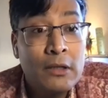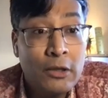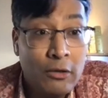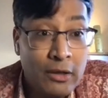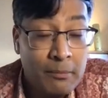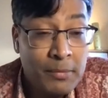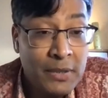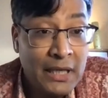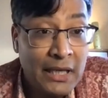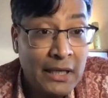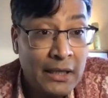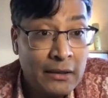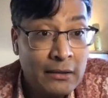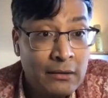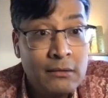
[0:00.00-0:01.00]
You're going to
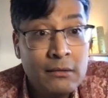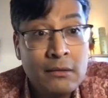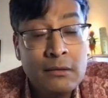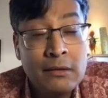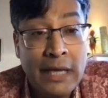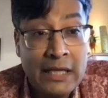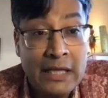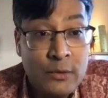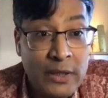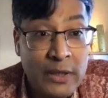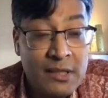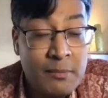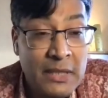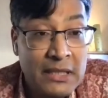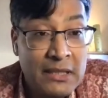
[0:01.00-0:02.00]
plan next
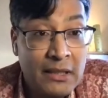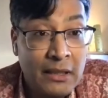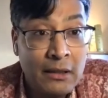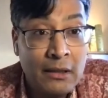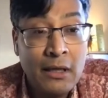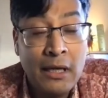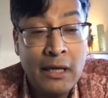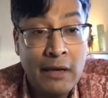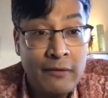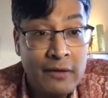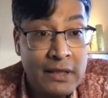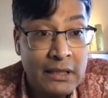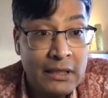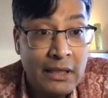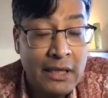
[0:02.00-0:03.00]
week's meeting and
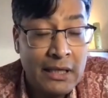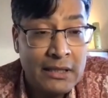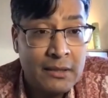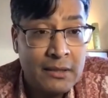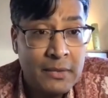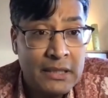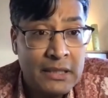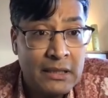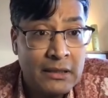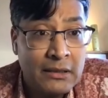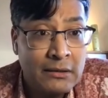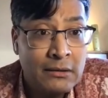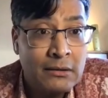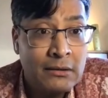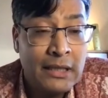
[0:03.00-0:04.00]
everything that has to be
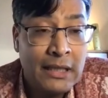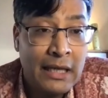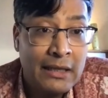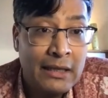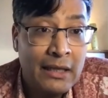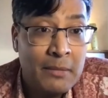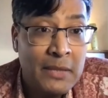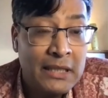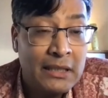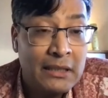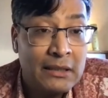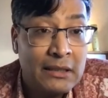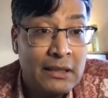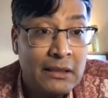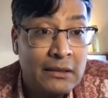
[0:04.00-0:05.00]
done to get that
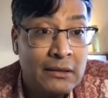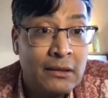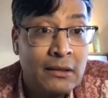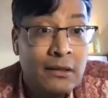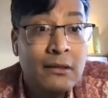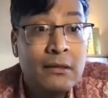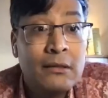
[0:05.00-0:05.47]
meeting done.